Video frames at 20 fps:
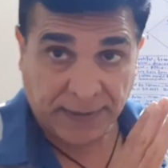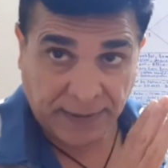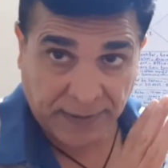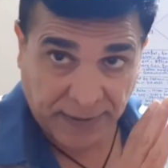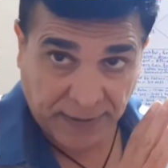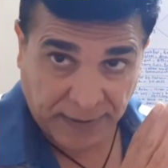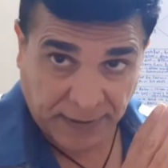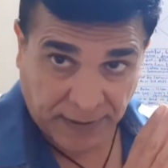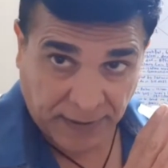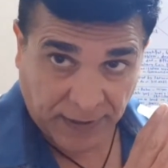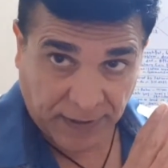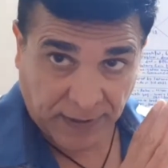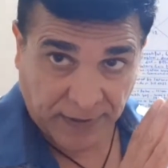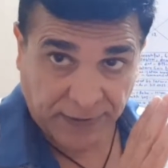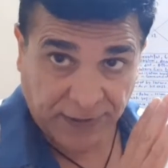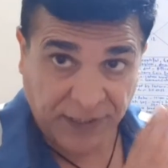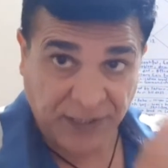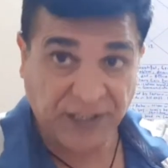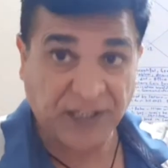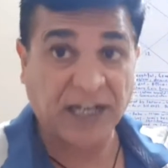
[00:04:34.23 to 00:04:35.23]
The
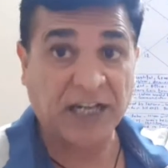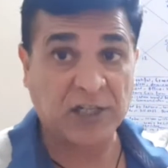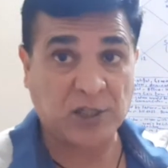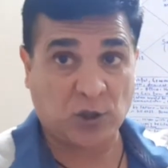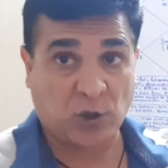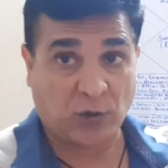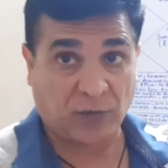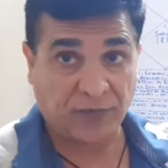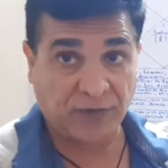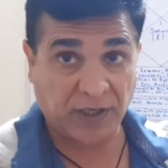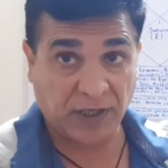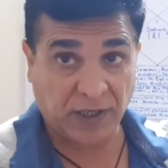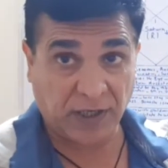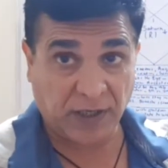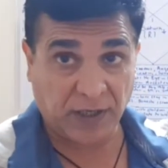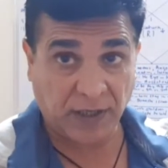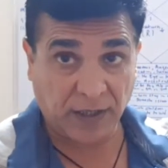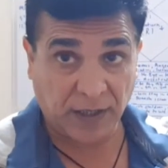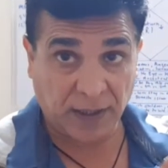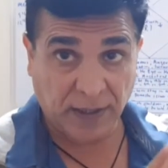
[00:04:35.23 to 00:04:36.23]
details of
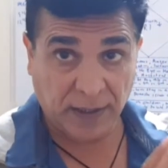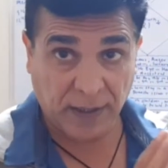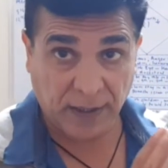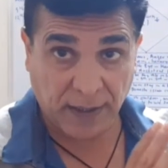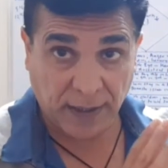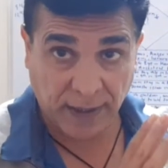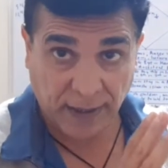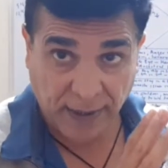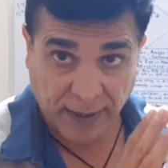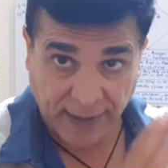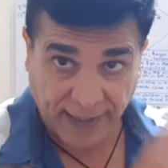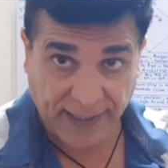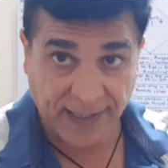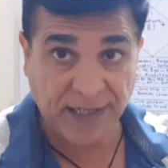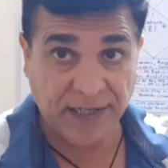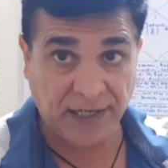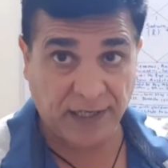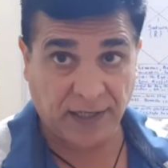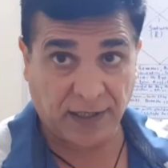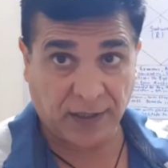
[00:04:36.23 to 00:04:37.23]
the
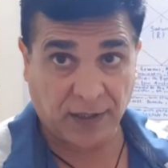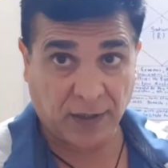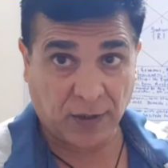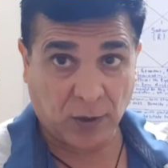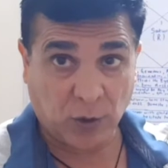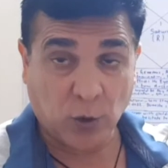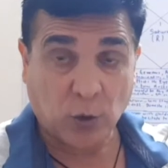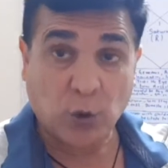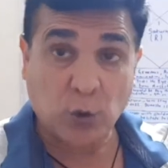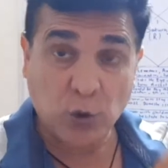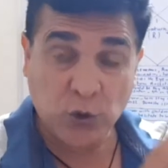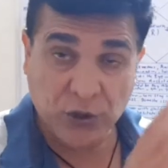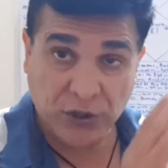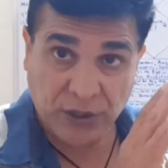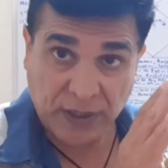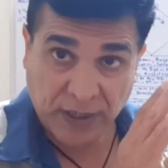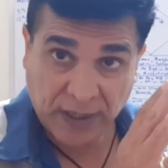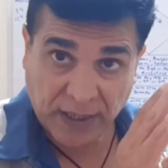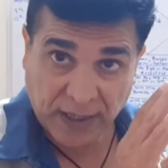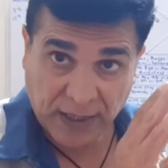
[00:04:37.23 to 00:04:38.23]
lady
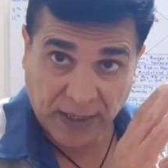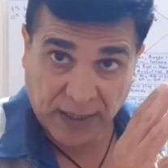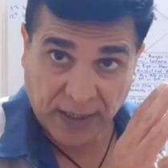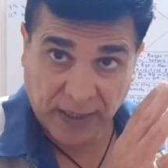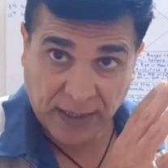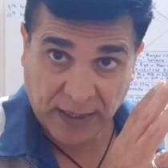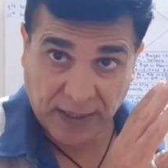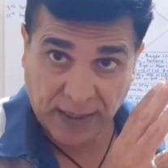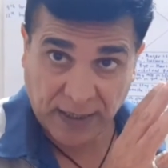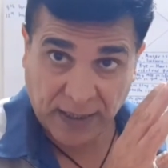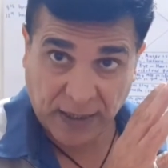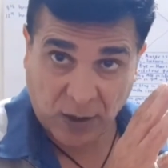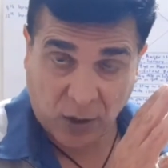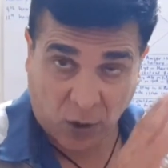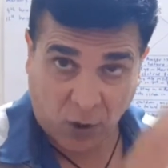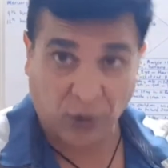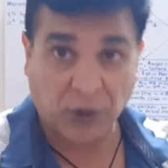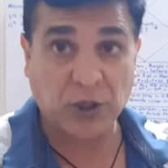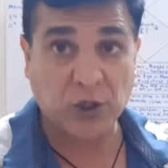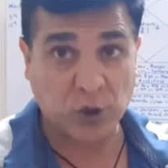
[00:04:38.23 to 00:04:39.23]
whose
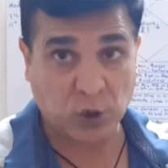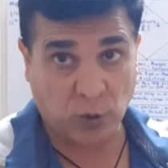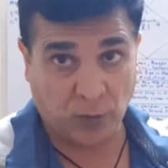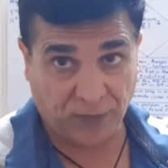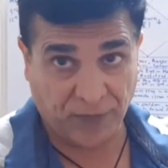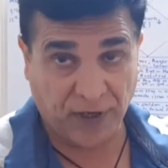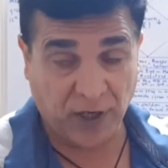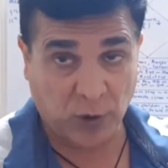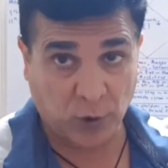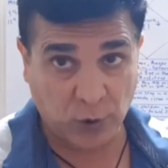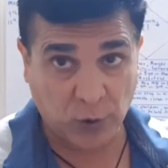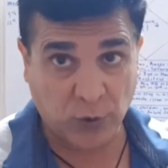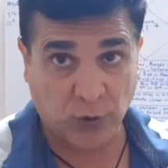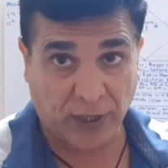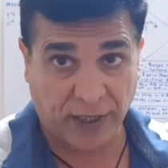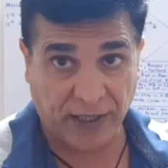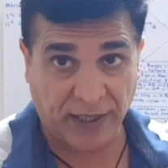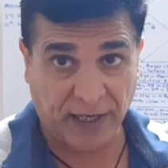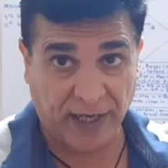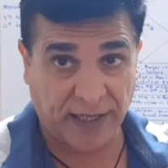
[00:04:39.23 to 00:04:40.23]
horoscope we are going to
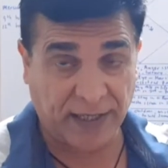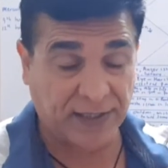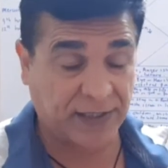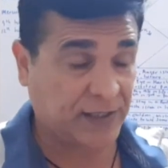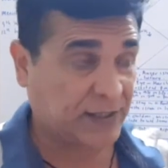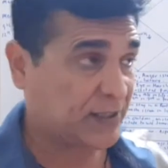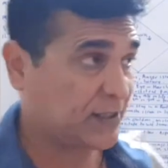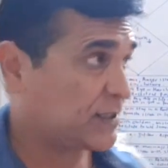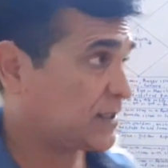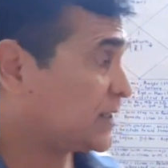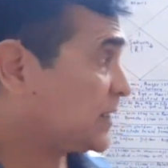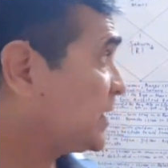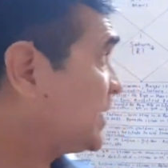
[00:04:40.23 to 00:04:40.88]
analyze